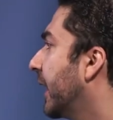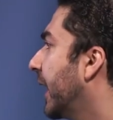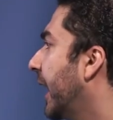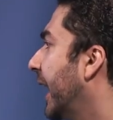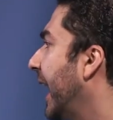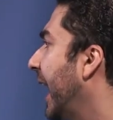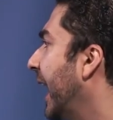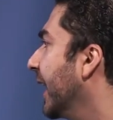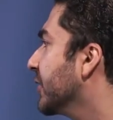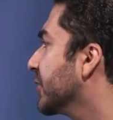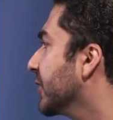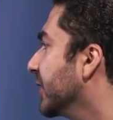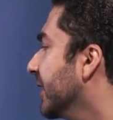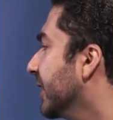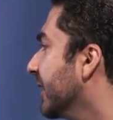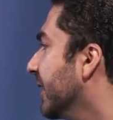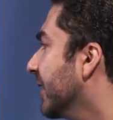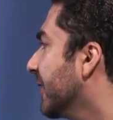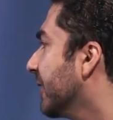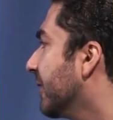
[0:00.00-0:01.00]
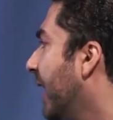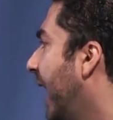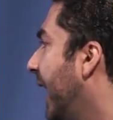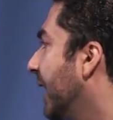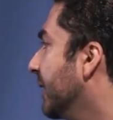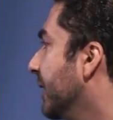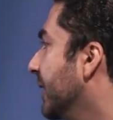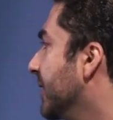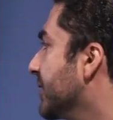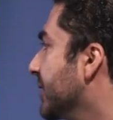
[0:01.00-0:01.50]
I actually did a
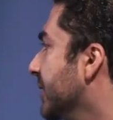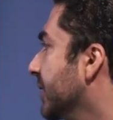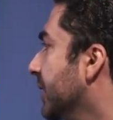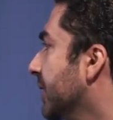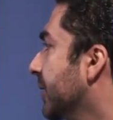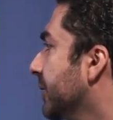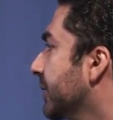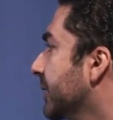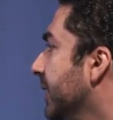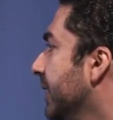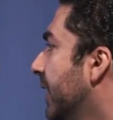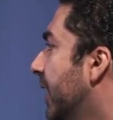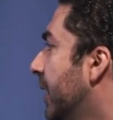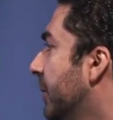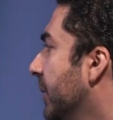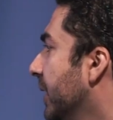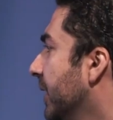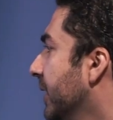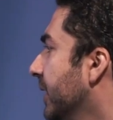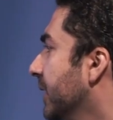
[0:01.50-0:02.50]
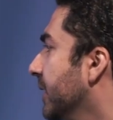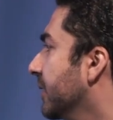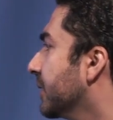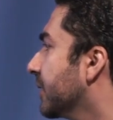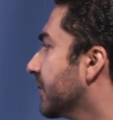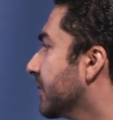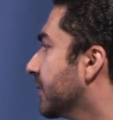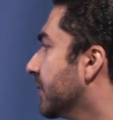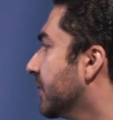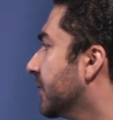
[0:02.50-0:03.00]
valuation of the
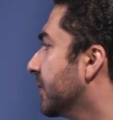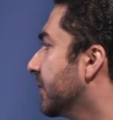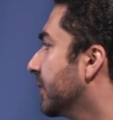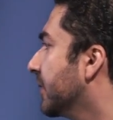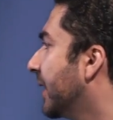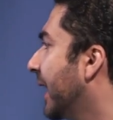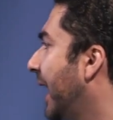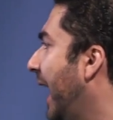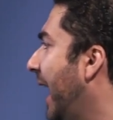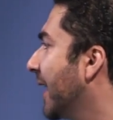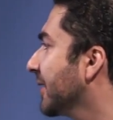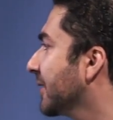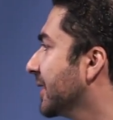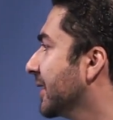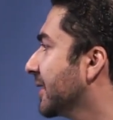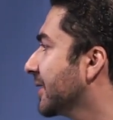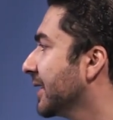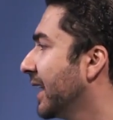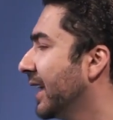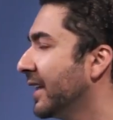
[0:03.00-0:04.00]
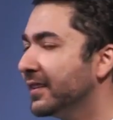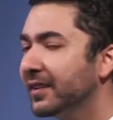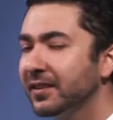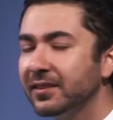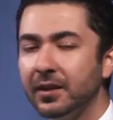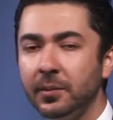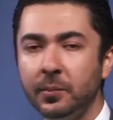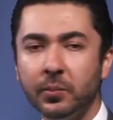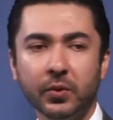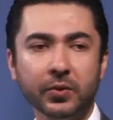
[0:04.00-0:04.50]
Khamenei's assets, and
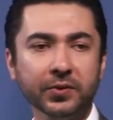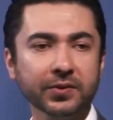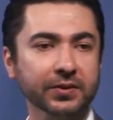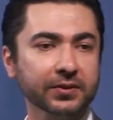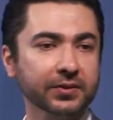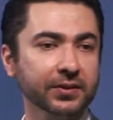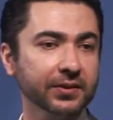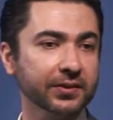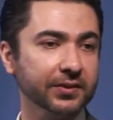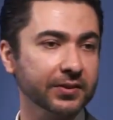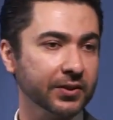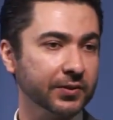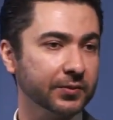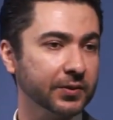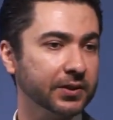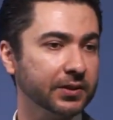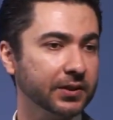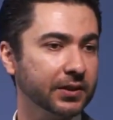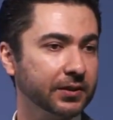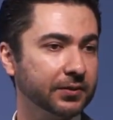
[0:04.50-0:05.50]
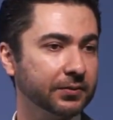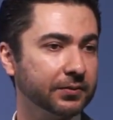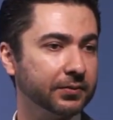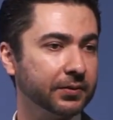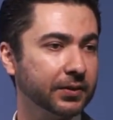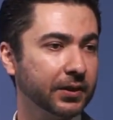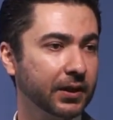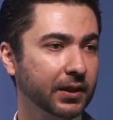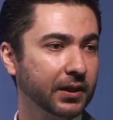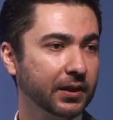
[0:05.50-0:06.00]
in the most
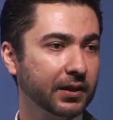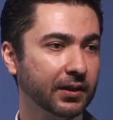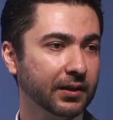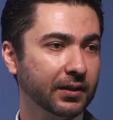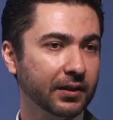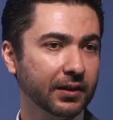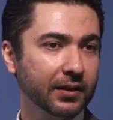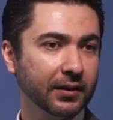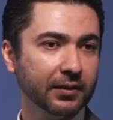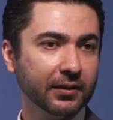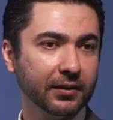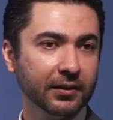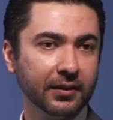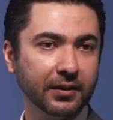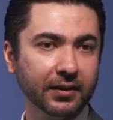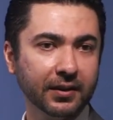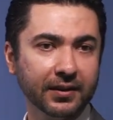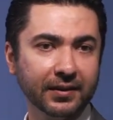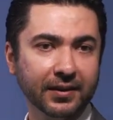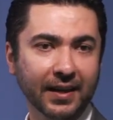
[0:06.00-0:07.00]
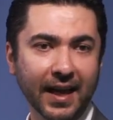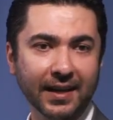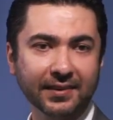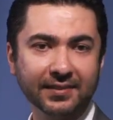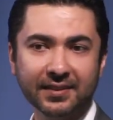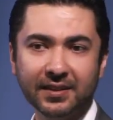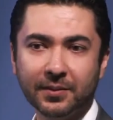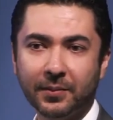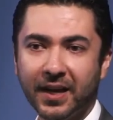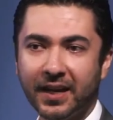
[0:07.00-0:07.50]
conservative
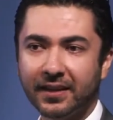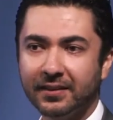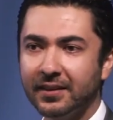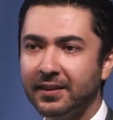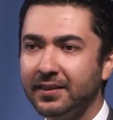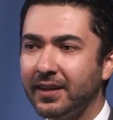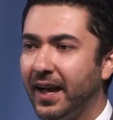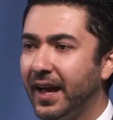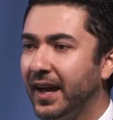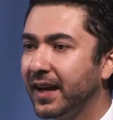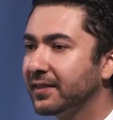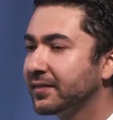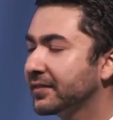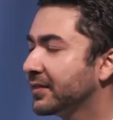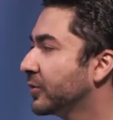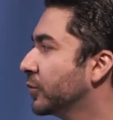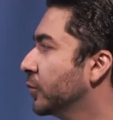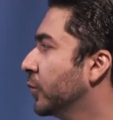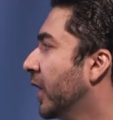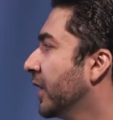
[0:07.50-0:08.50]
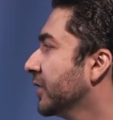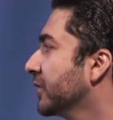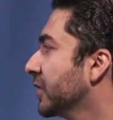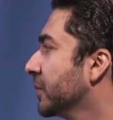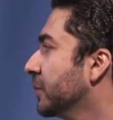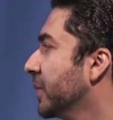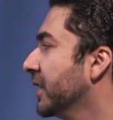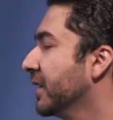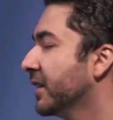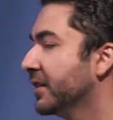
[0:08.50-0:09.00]
estimate, it has
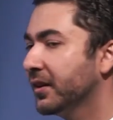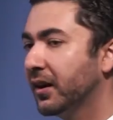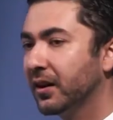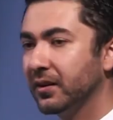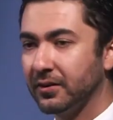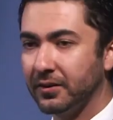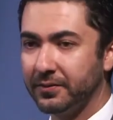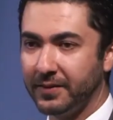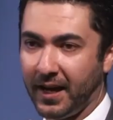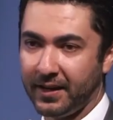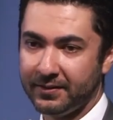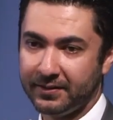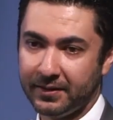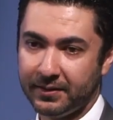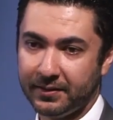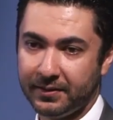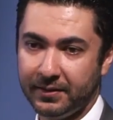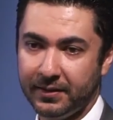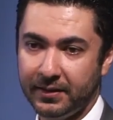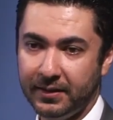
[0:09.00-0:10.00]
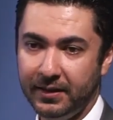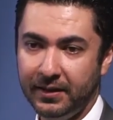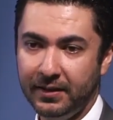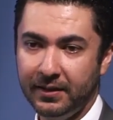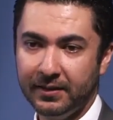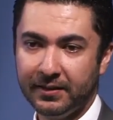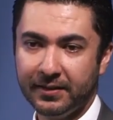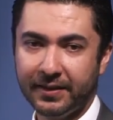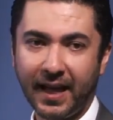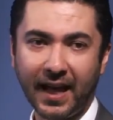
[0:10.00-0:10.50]
$200 billion of assets.
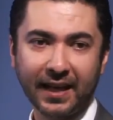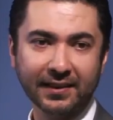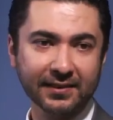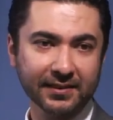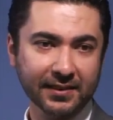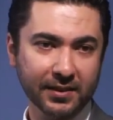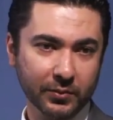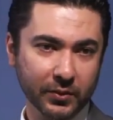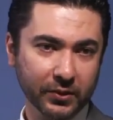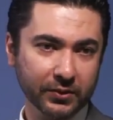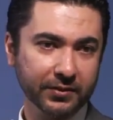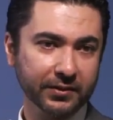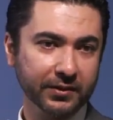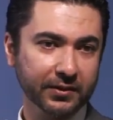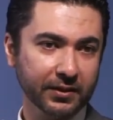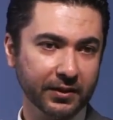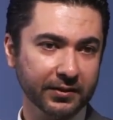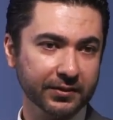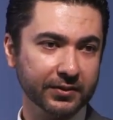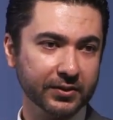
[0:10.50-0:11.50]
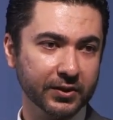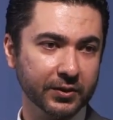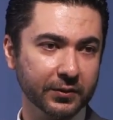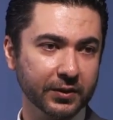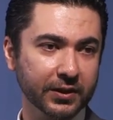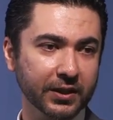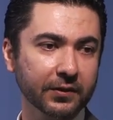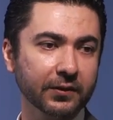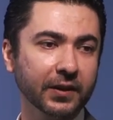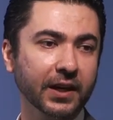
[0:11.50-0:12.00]
That's the most
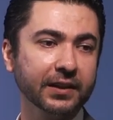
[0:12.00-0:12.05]
conservative.